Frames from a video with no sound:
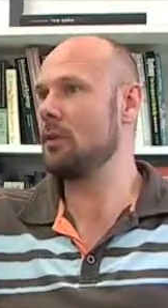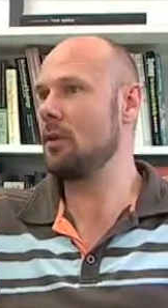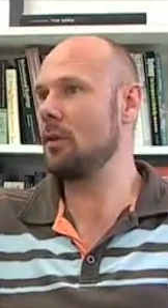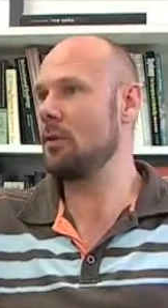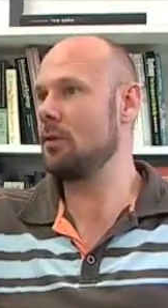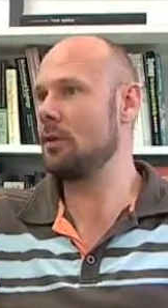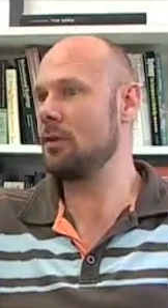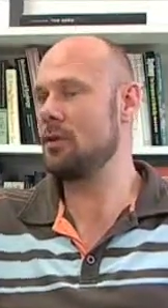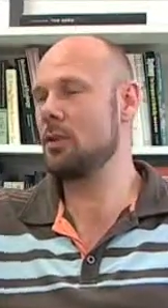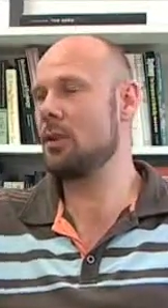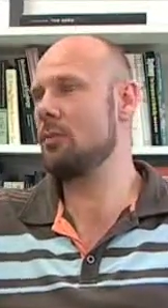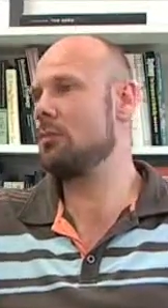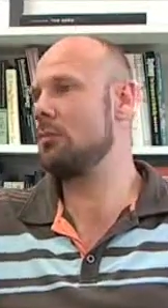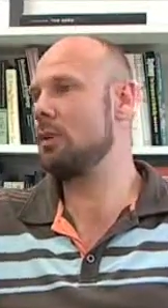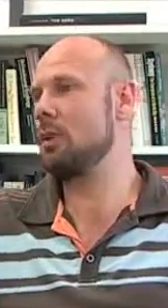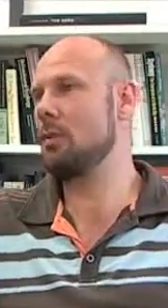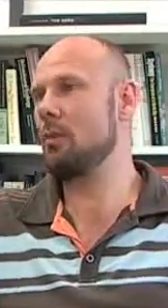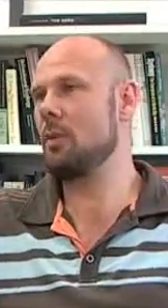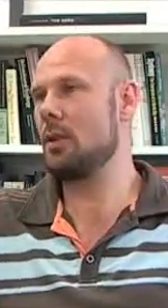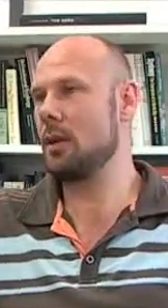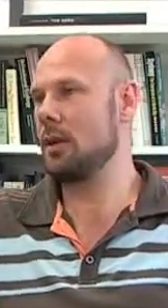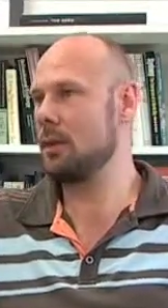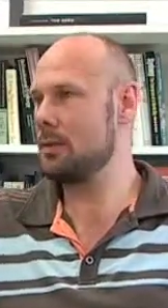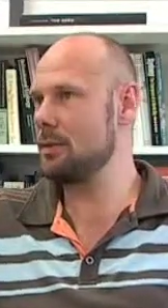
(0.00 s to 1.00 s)
There's no
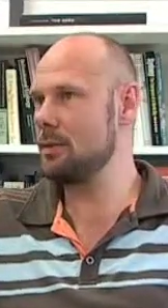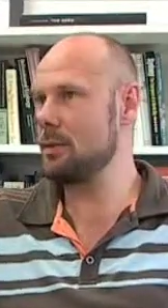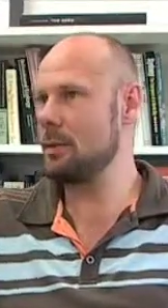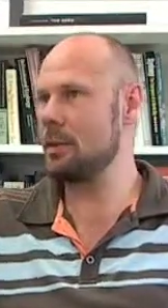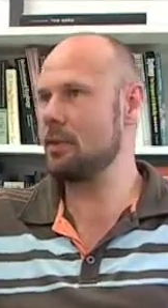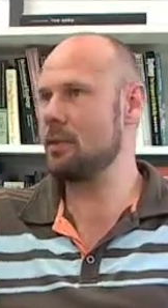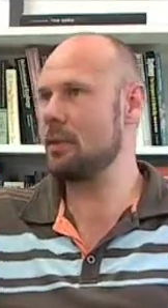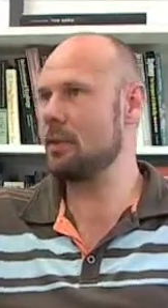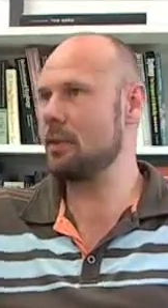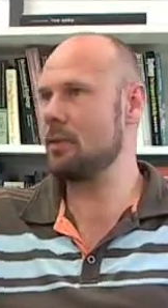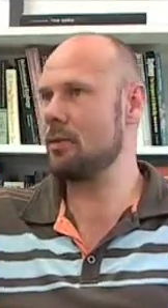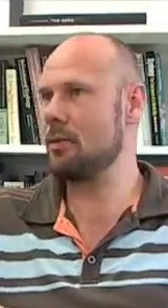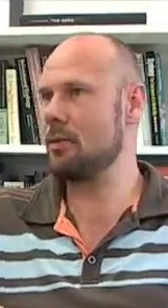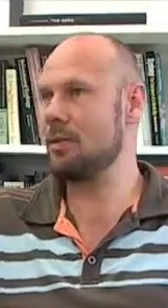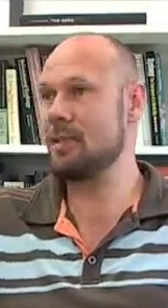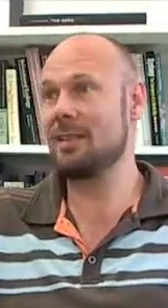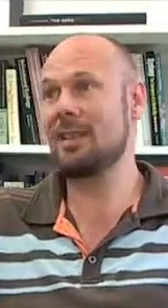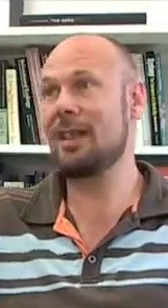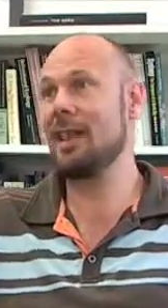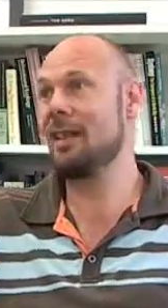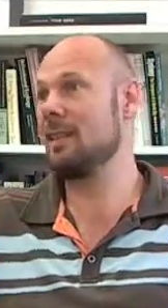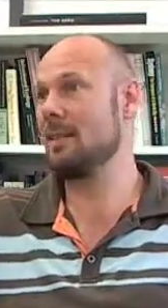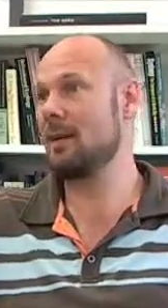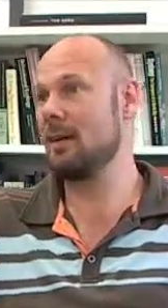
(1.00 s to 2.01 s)
buildings, there's
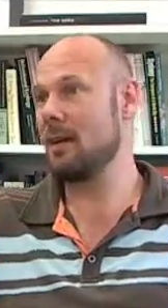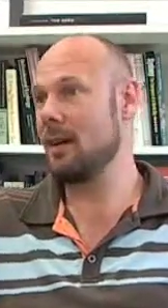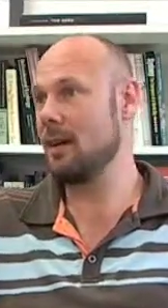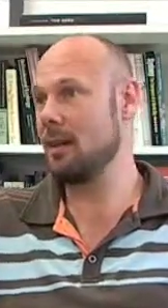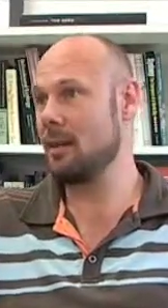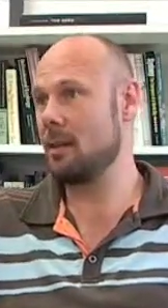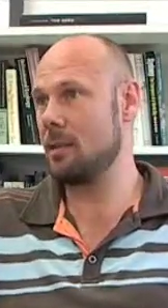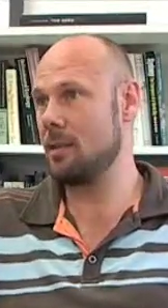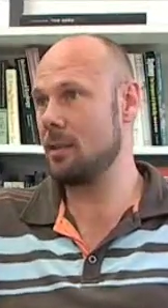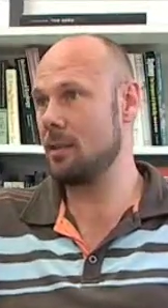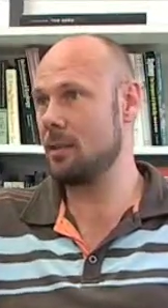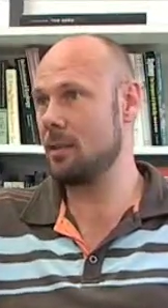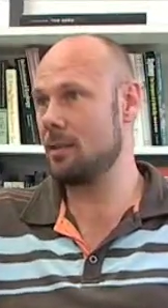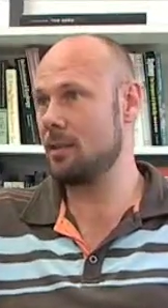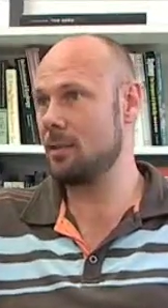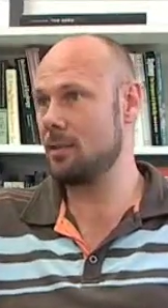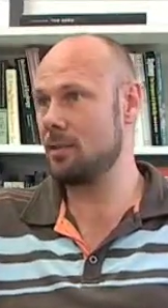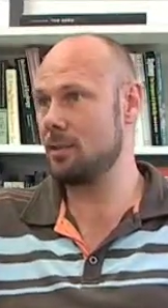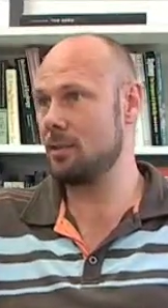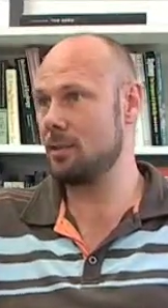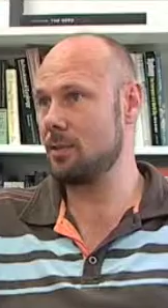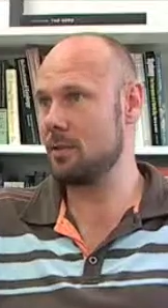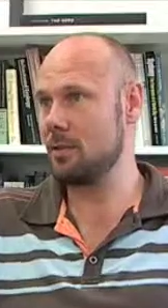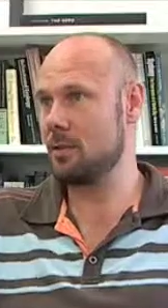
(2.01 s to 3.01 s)
nothing out there.
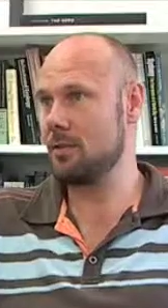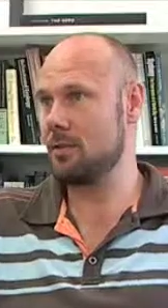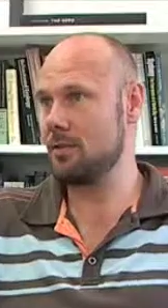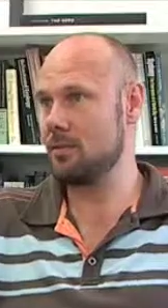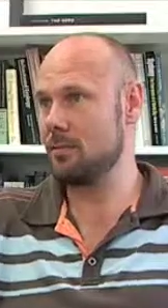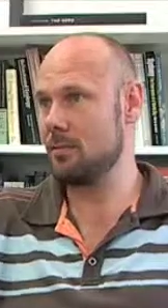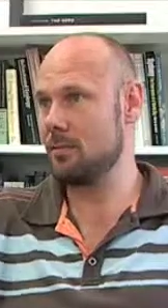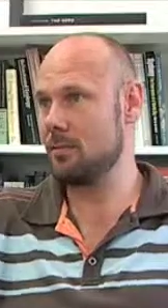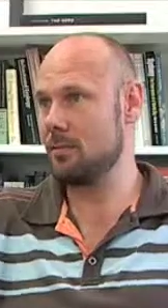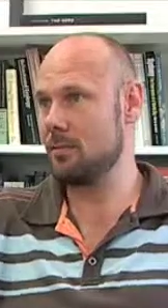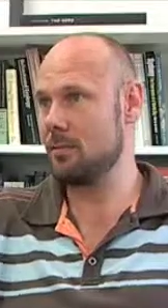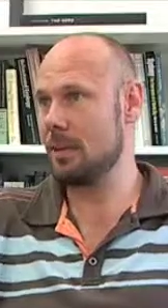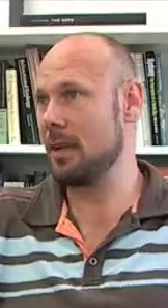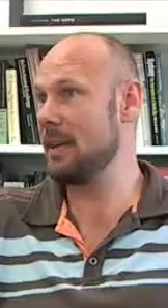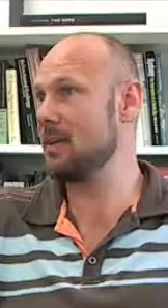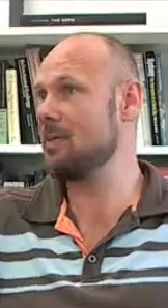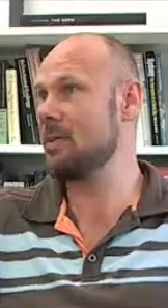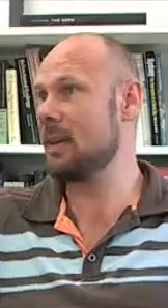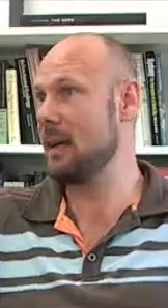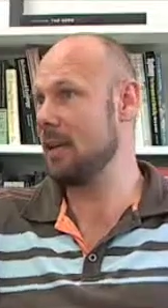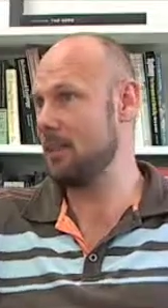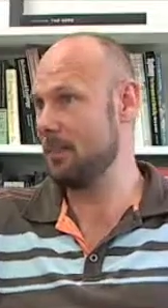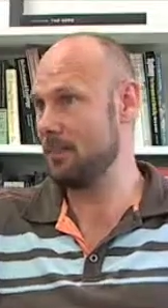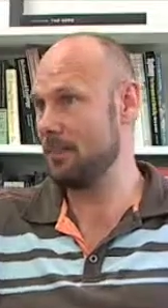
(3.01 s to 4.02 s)
It's just
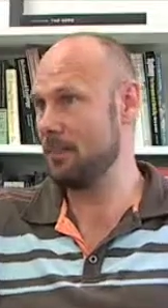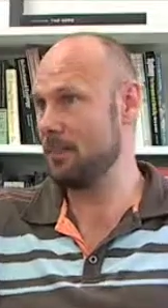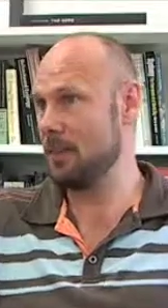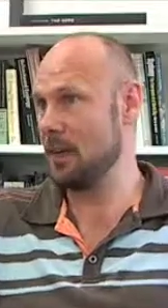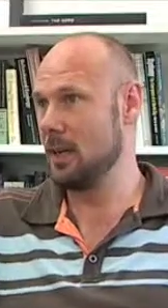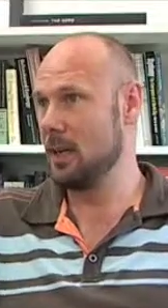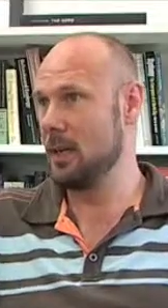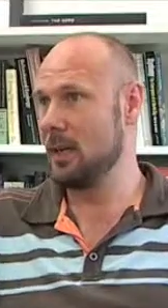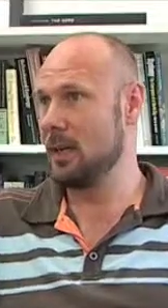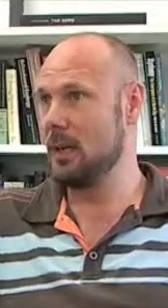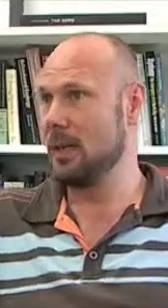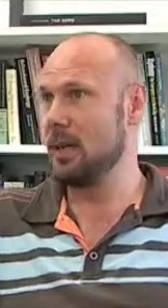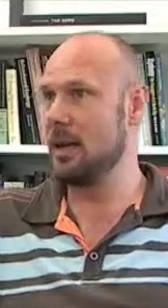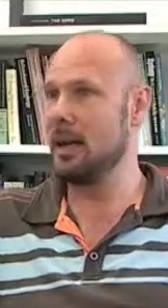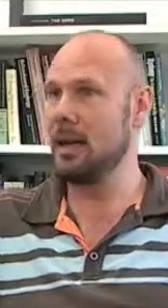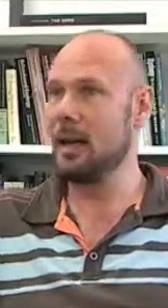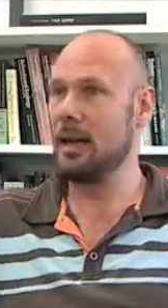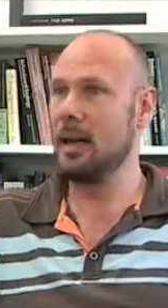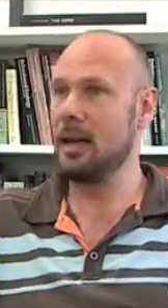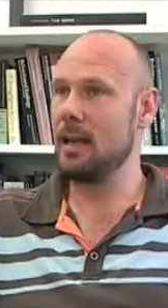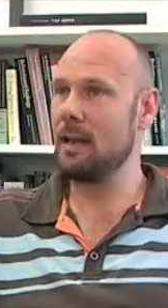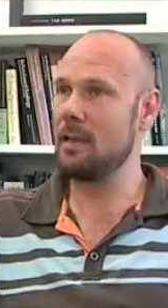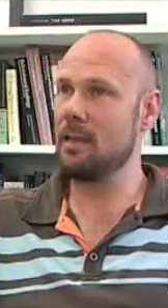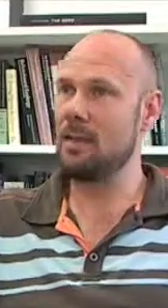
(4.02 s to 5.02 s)
landscape,
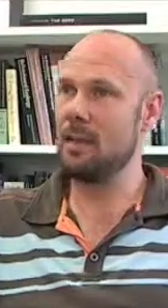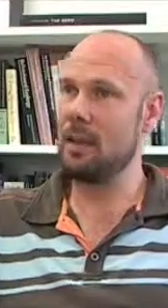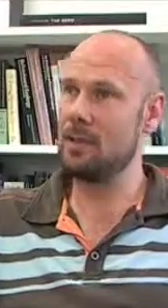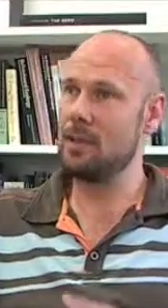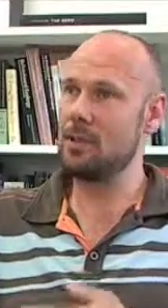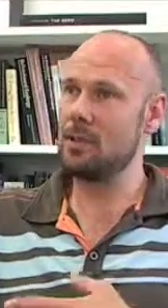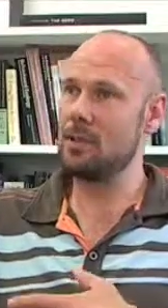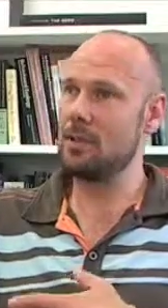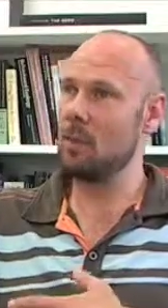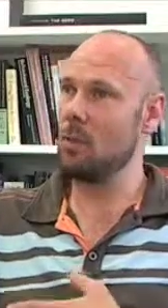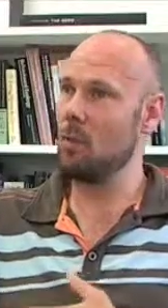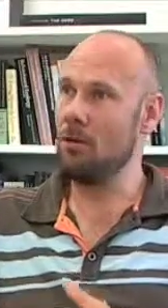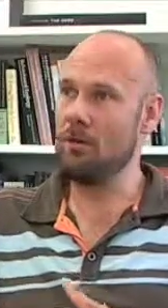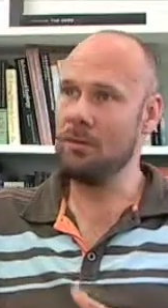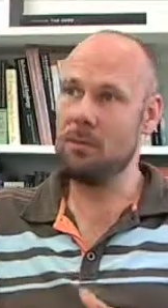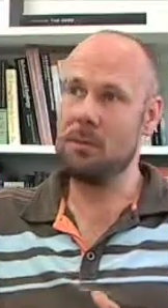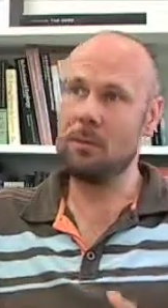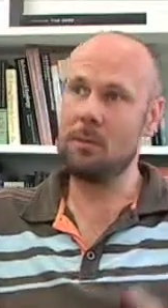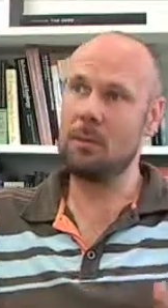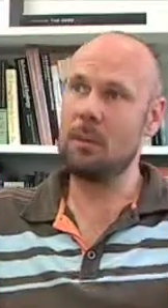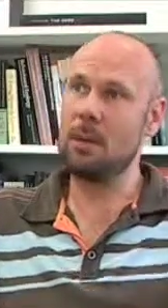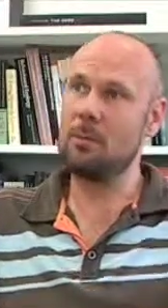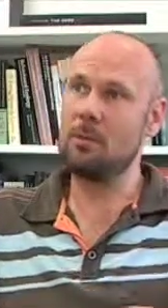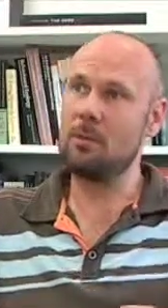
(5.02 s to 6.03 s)
and every so often
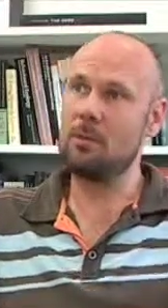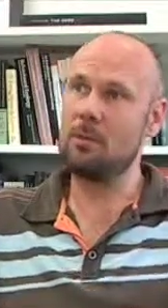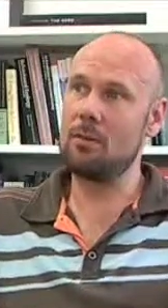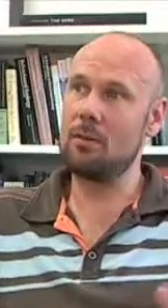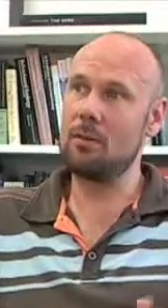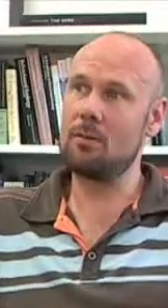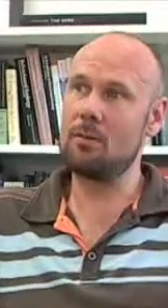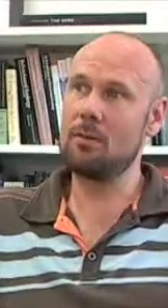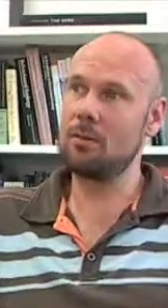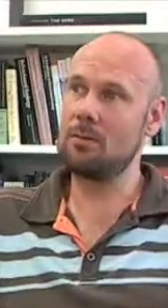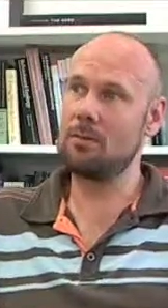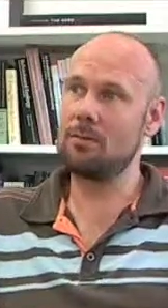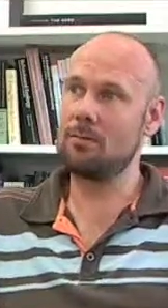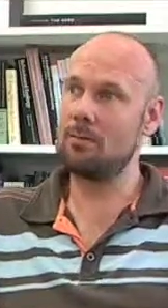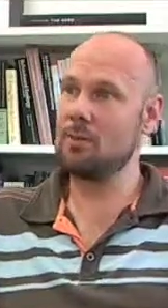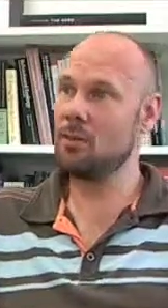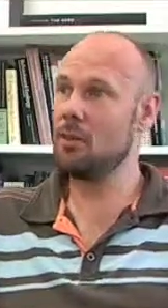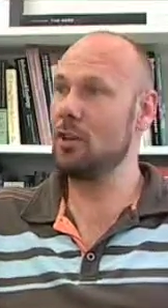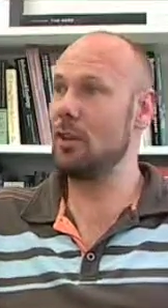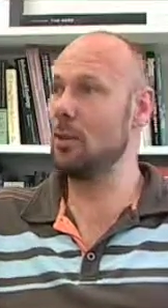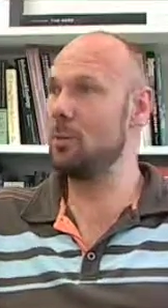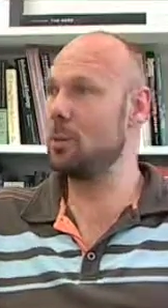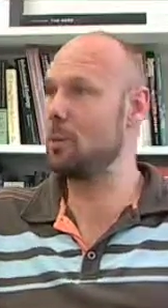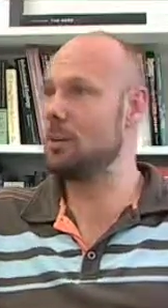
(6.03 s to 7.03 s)
you'll come across
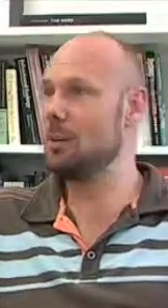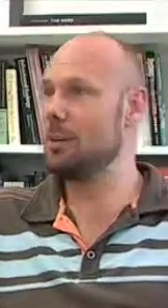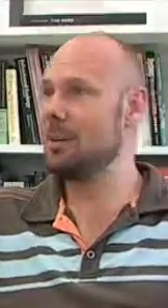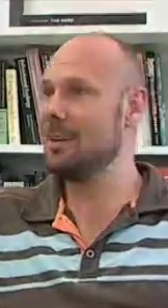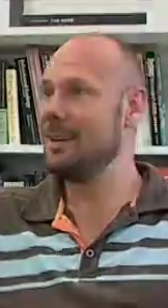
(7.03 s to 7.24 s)
sheep.